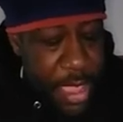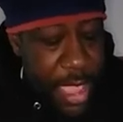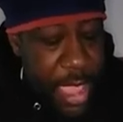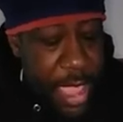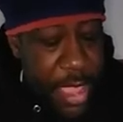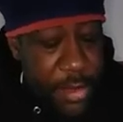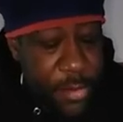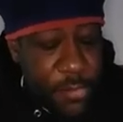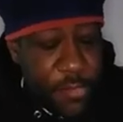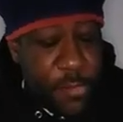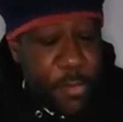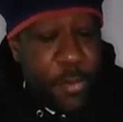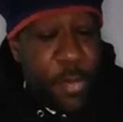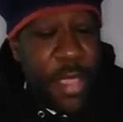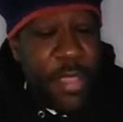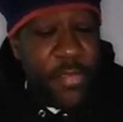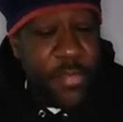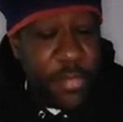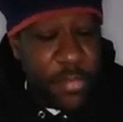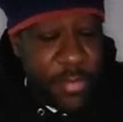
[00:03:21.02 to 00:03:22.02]
And on
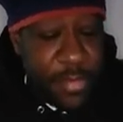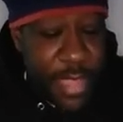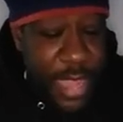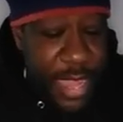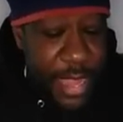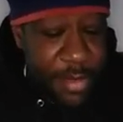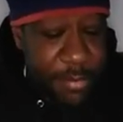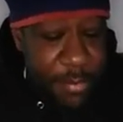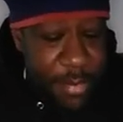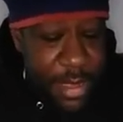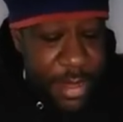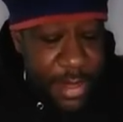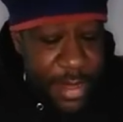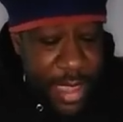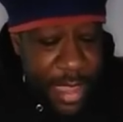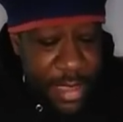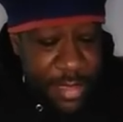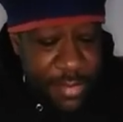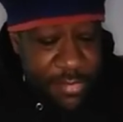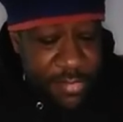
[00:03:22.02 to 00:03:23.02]
special dank
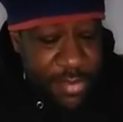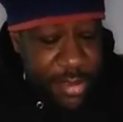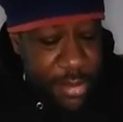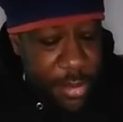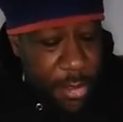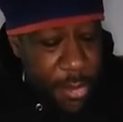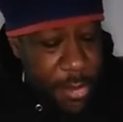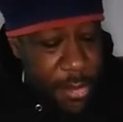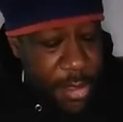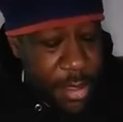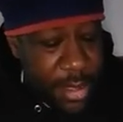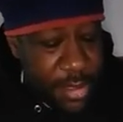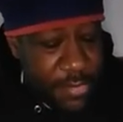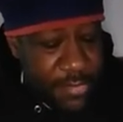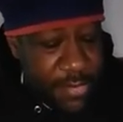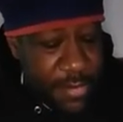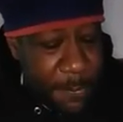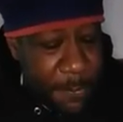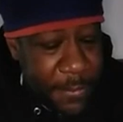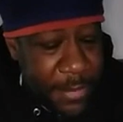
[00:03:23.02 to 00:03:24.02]
midnights in
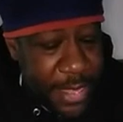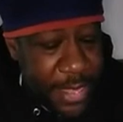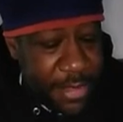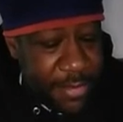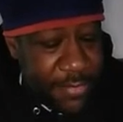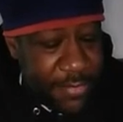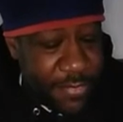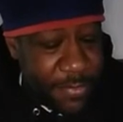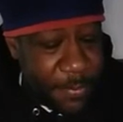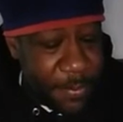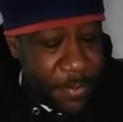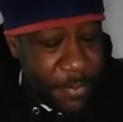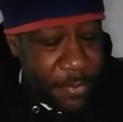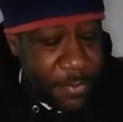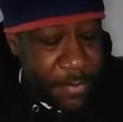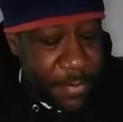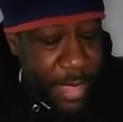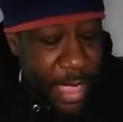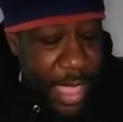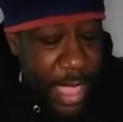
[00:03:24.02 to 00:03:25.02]
August he peeks
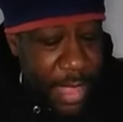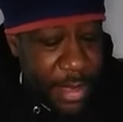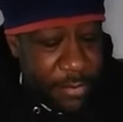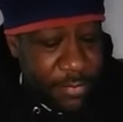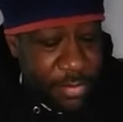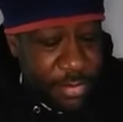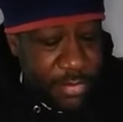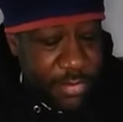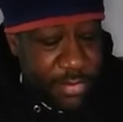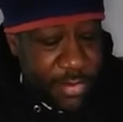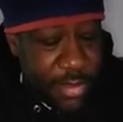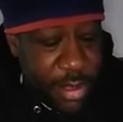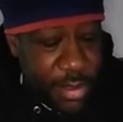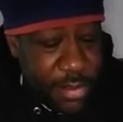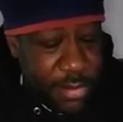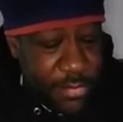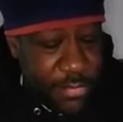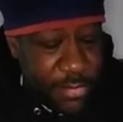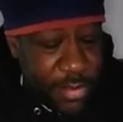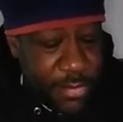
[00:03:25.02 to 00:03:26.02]
out of the
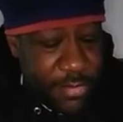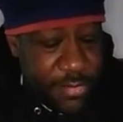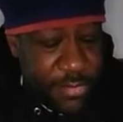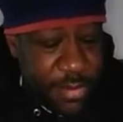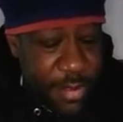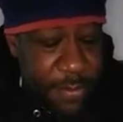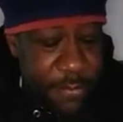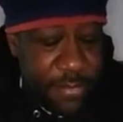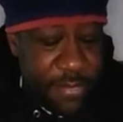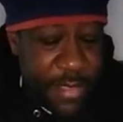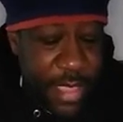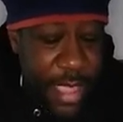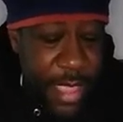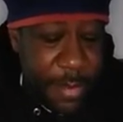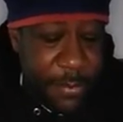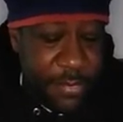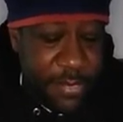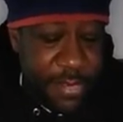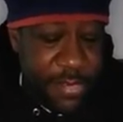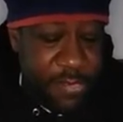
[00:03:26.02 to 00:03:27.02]
shutters, and
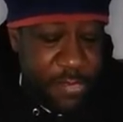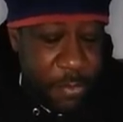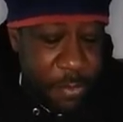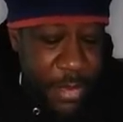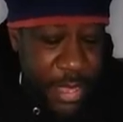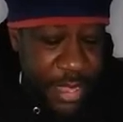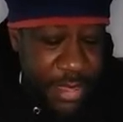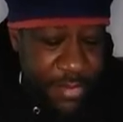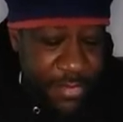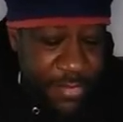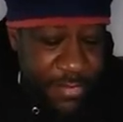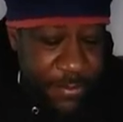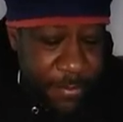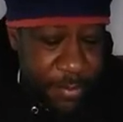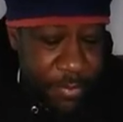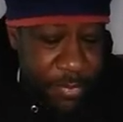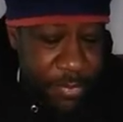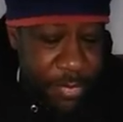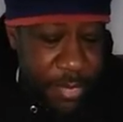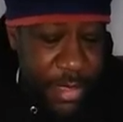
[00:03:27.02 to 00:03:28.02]
sometimes he speaks
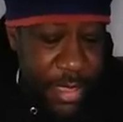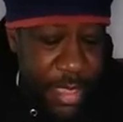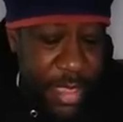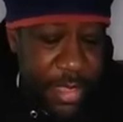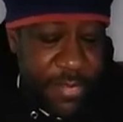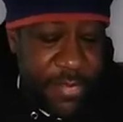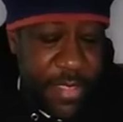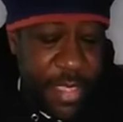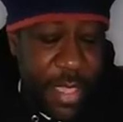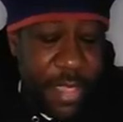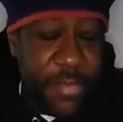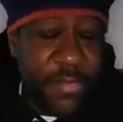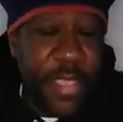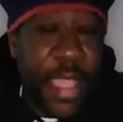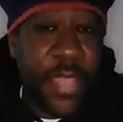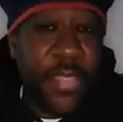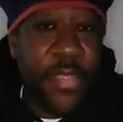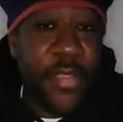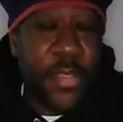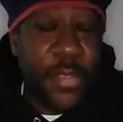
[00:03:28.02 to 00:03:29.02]
and tells
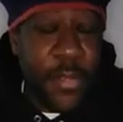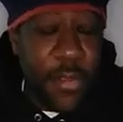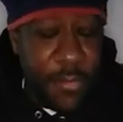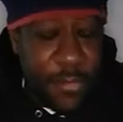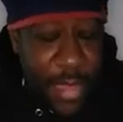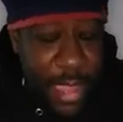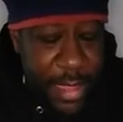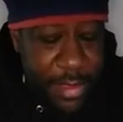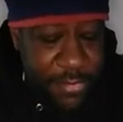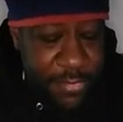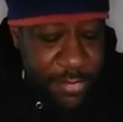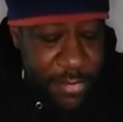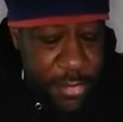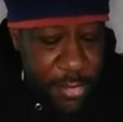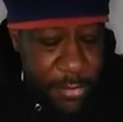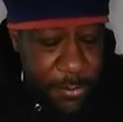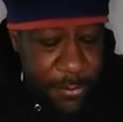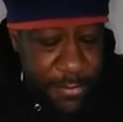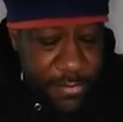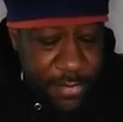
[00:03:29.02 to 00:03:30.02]
how the Lorax
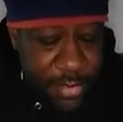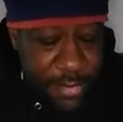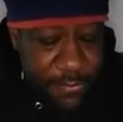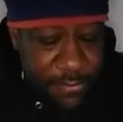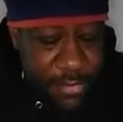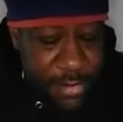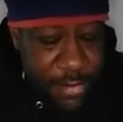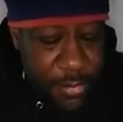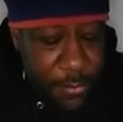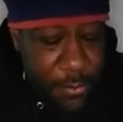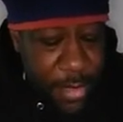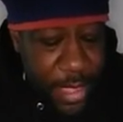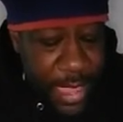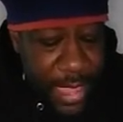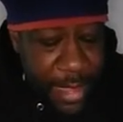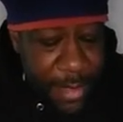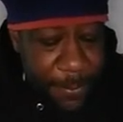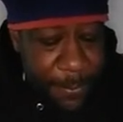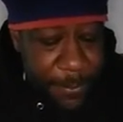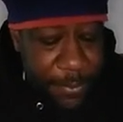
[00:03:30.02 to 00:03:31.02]
was lifted
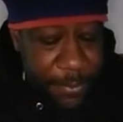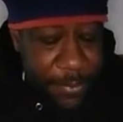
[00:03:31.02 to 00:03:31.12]
away.